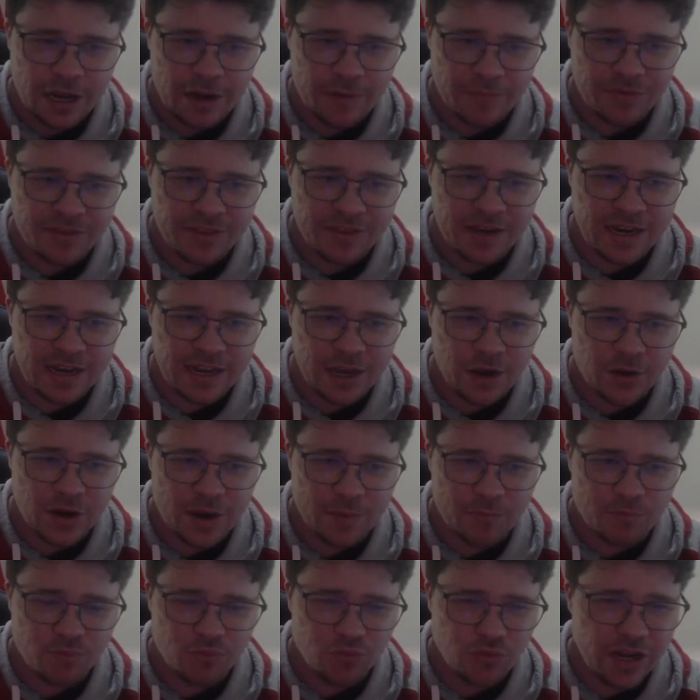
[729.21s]
Sydney held
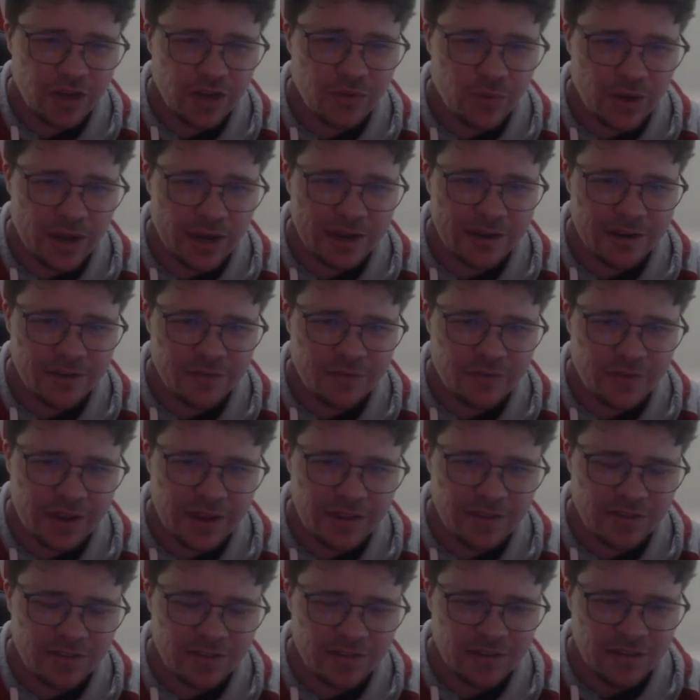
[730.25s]
up pretty well in
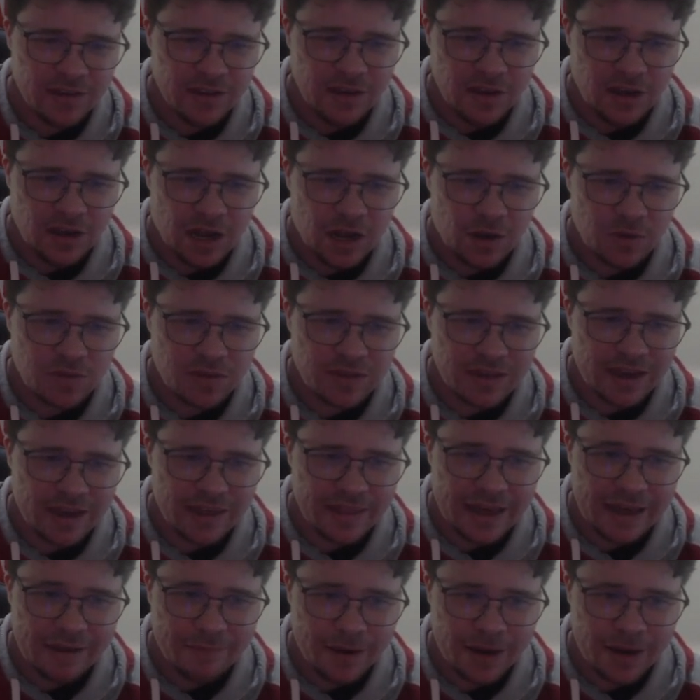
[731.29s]
defence, I'll say
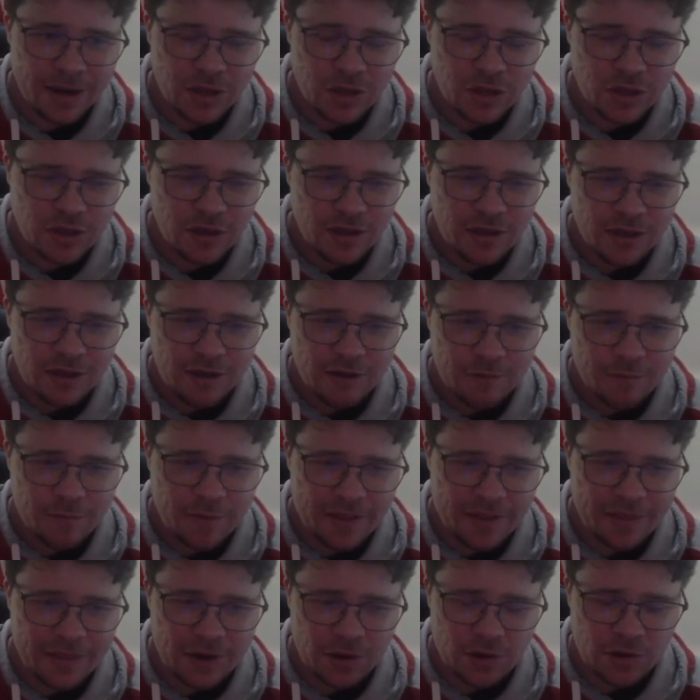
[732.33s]
that much,
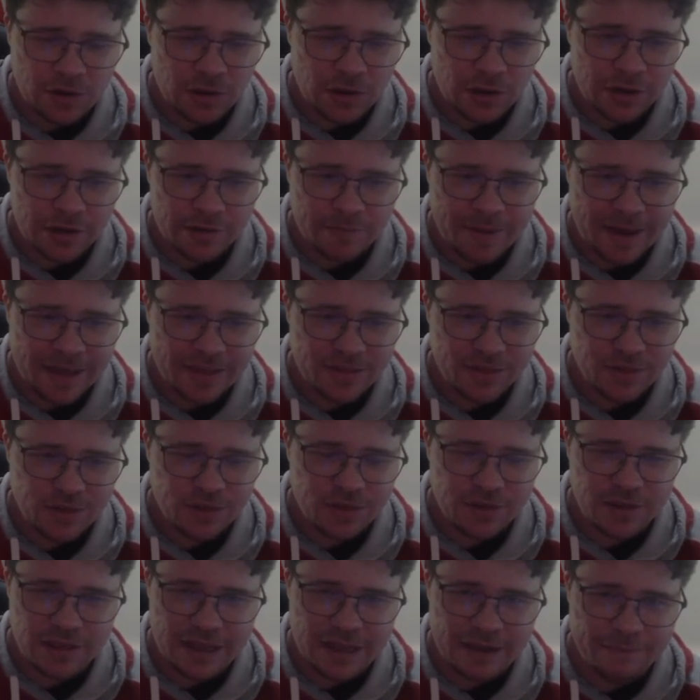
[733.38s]
but there are a lot of passengers
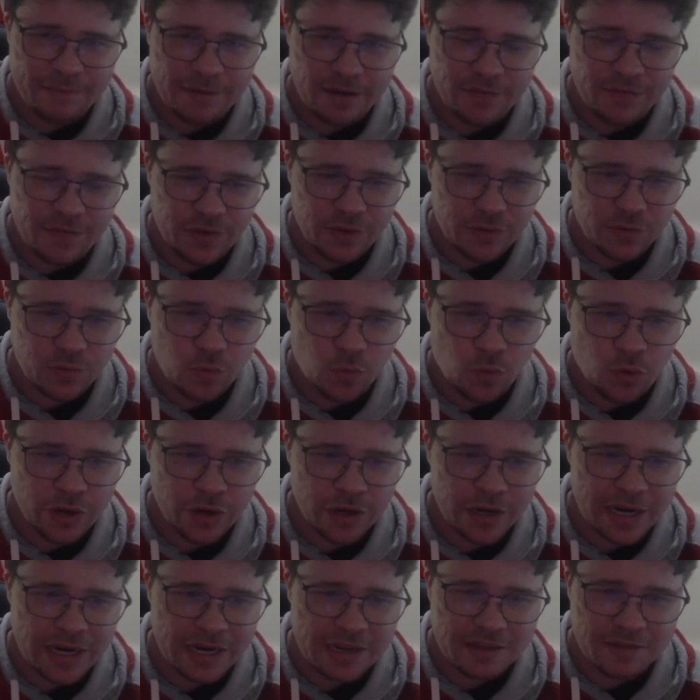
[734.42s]
in that midfield. Warner
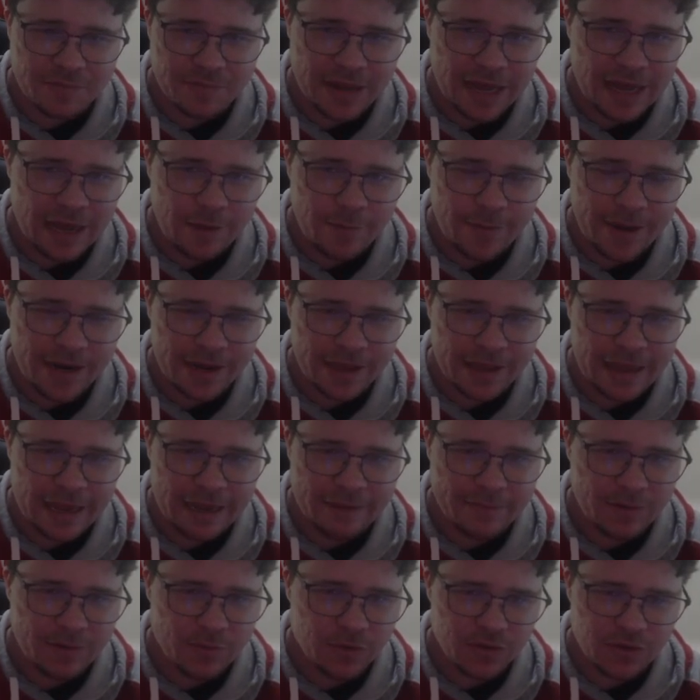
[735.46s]
needed to play a better
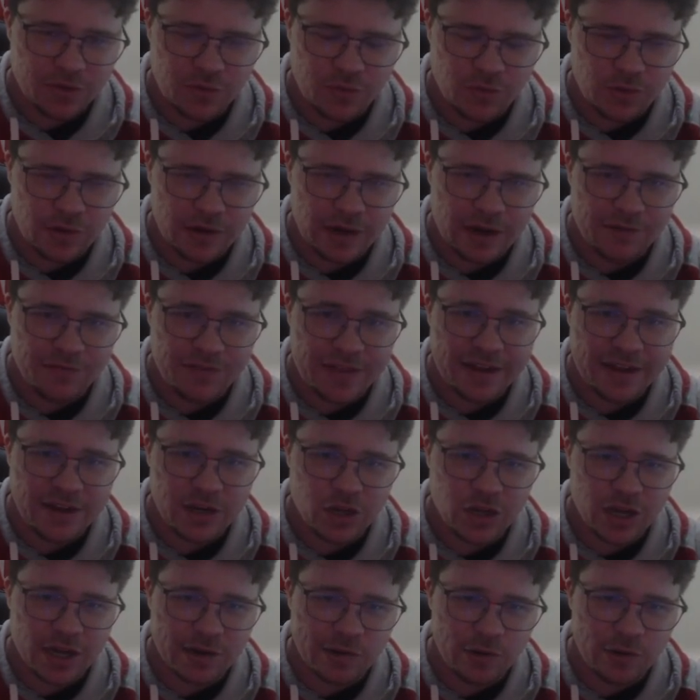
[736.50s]
game, he wasn't good enough. They had to
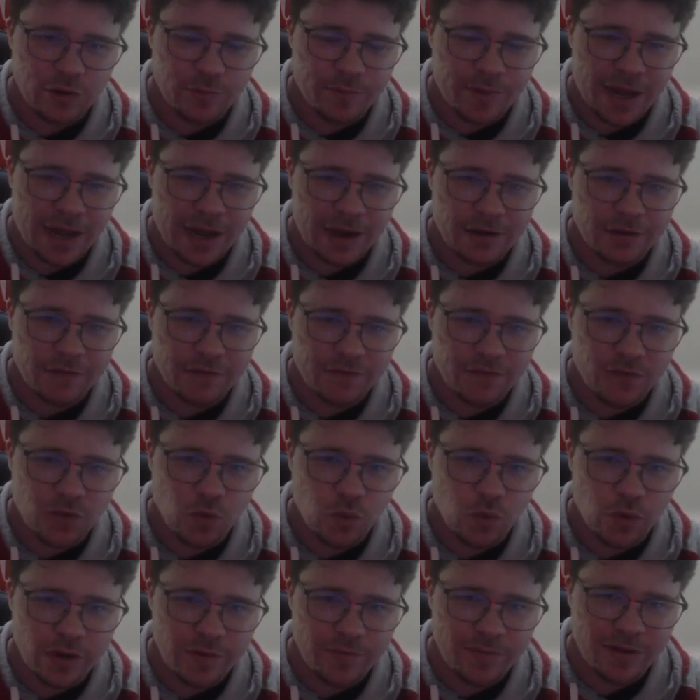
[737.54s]
chuck Luke Parker
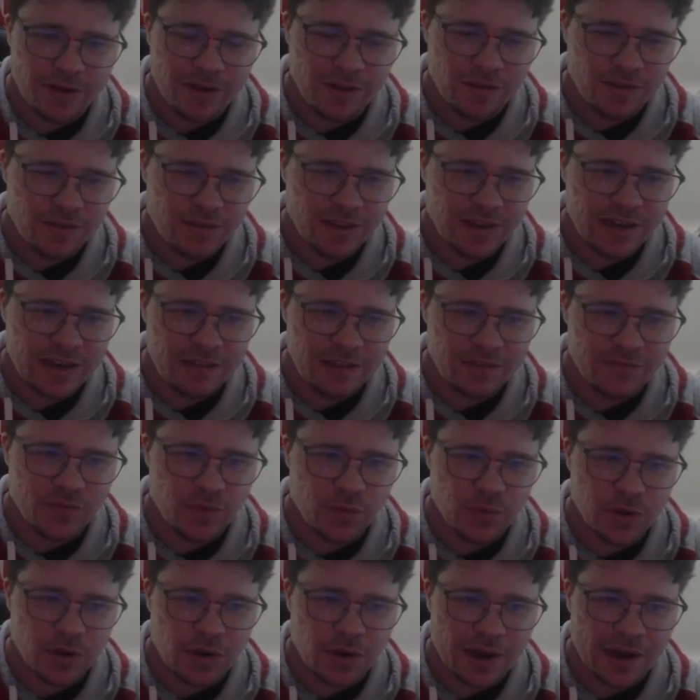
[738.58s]
forward because Sydney's
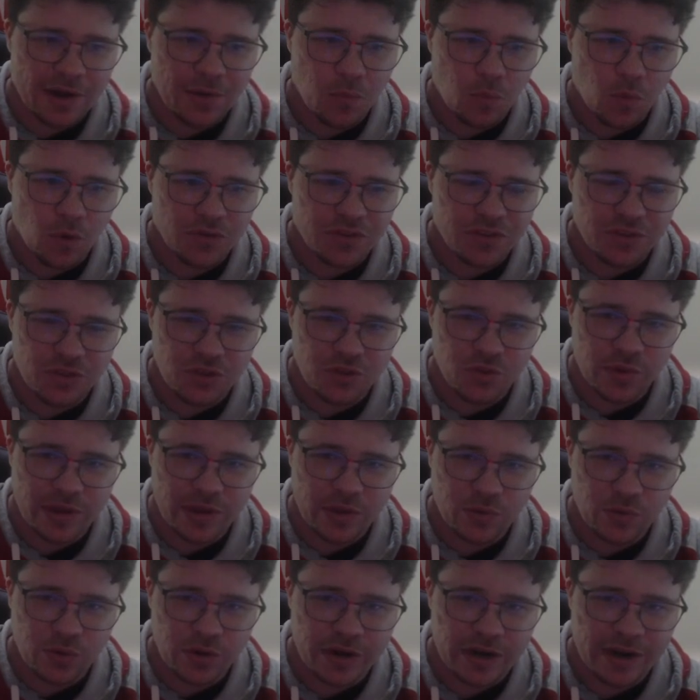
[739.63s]
forward line wasn't doing
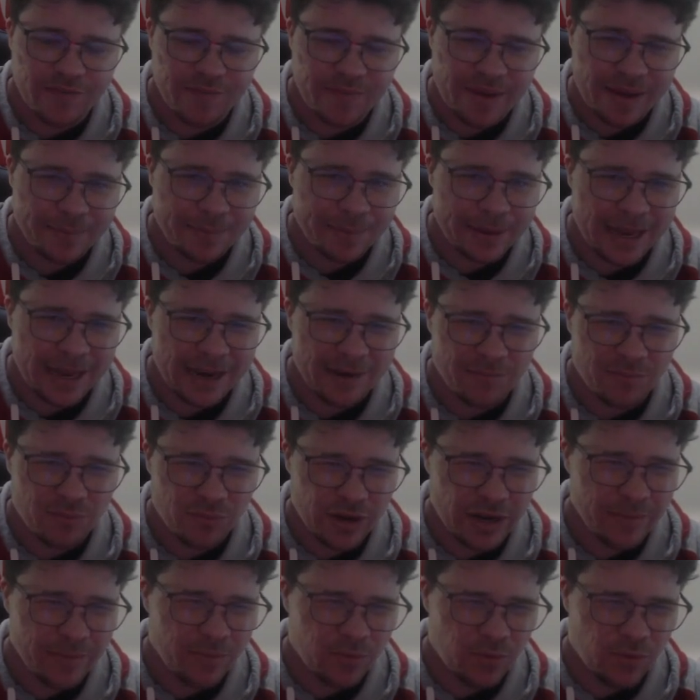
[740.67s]
good enough. Papley had a
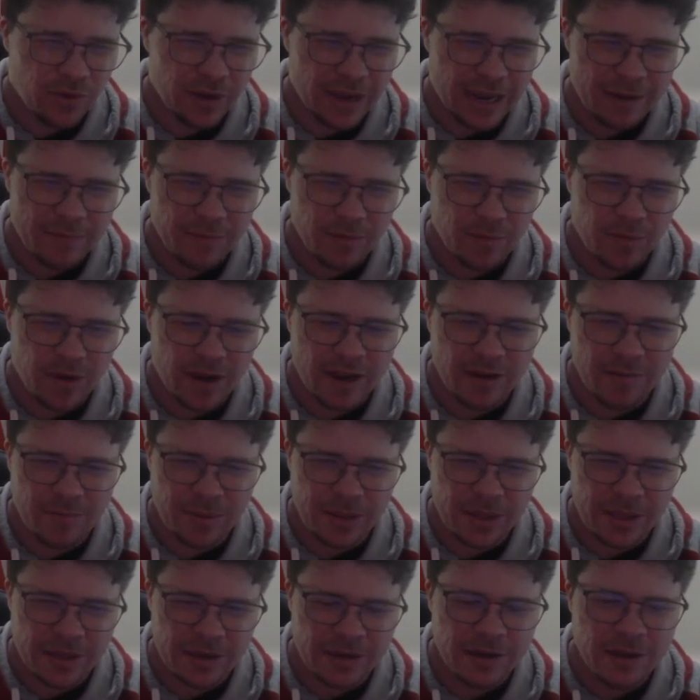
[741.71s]
pretty poor game in my
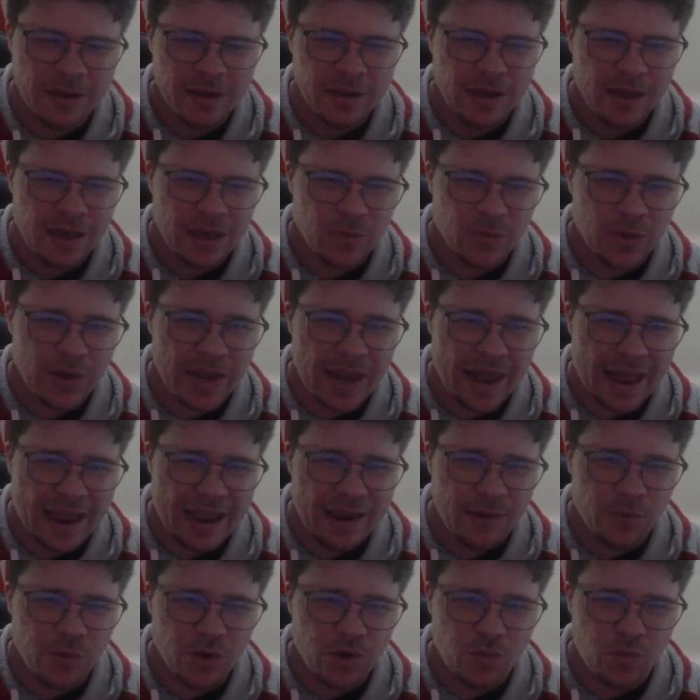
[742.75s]
opinion. Will
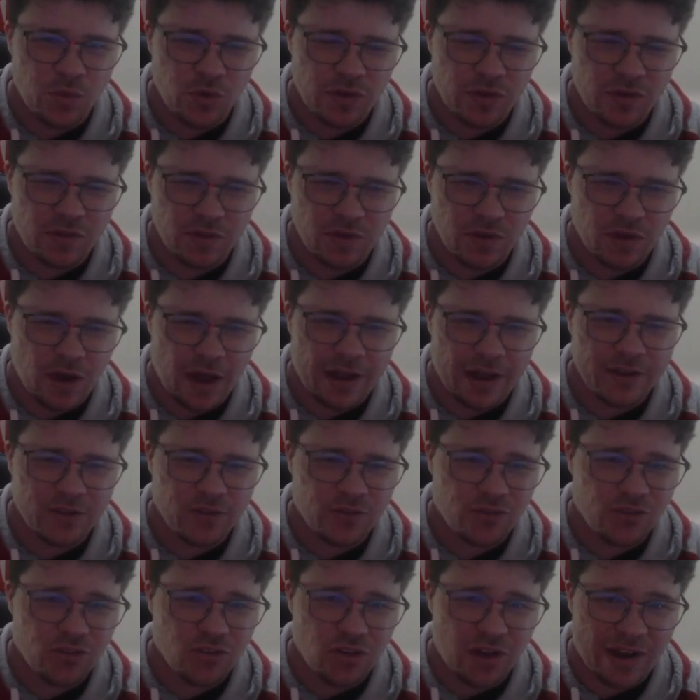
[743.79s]
Hayward was
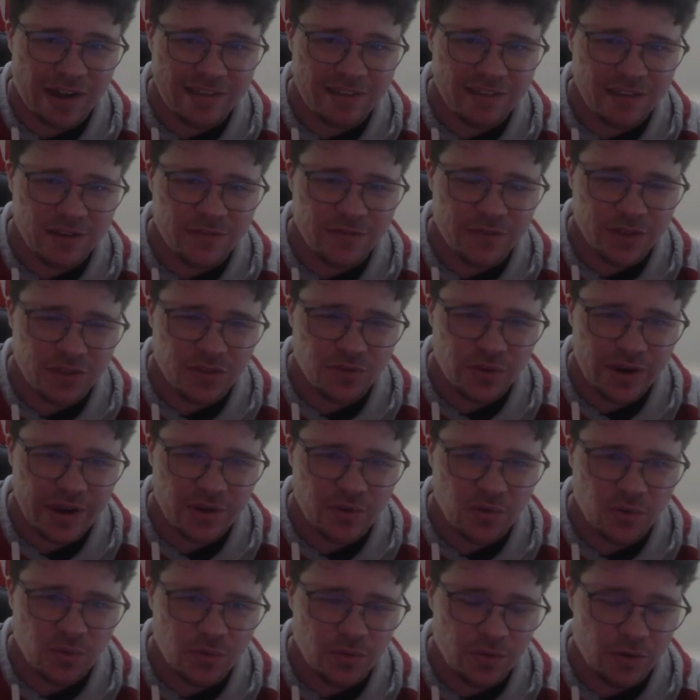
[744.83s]
unsighted for
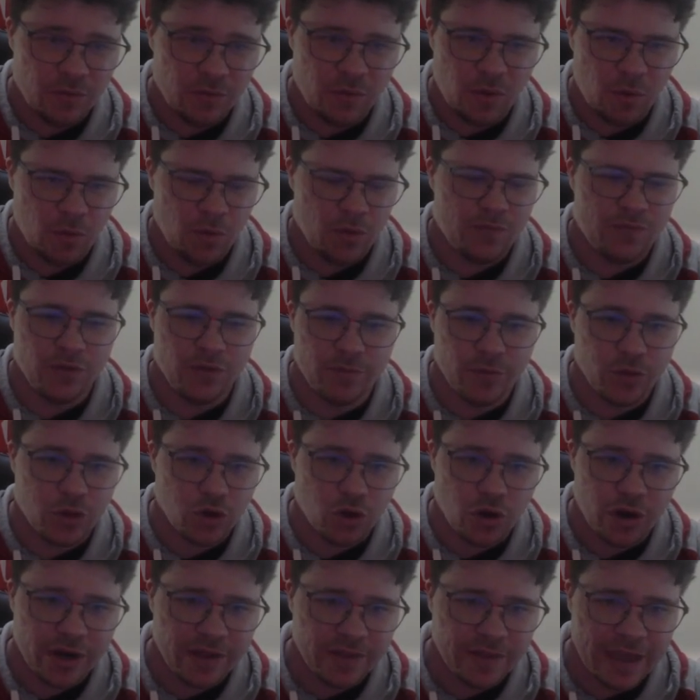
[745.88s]
the
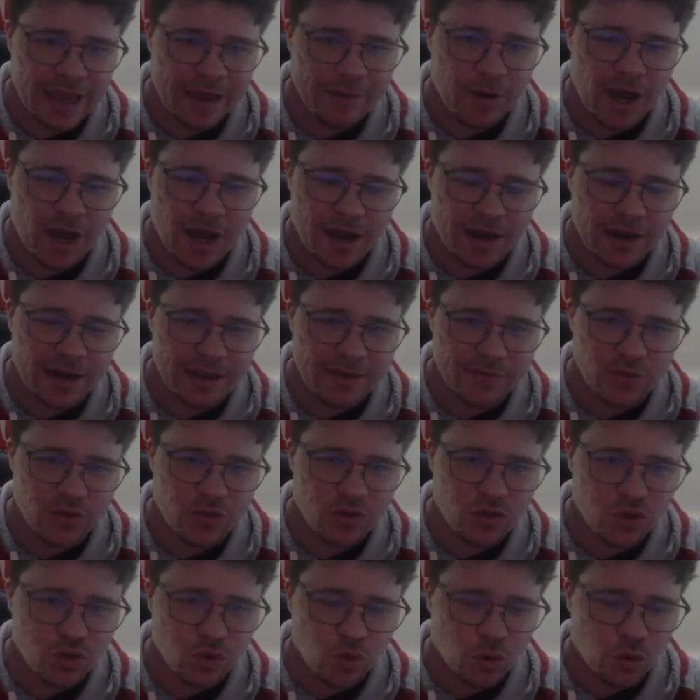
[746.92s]
majority of the game. I hardly even
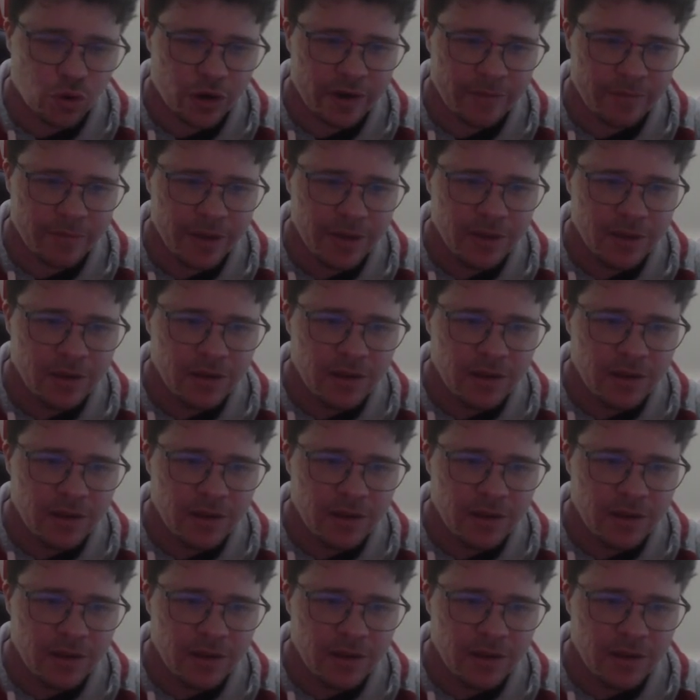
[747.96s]
saw him.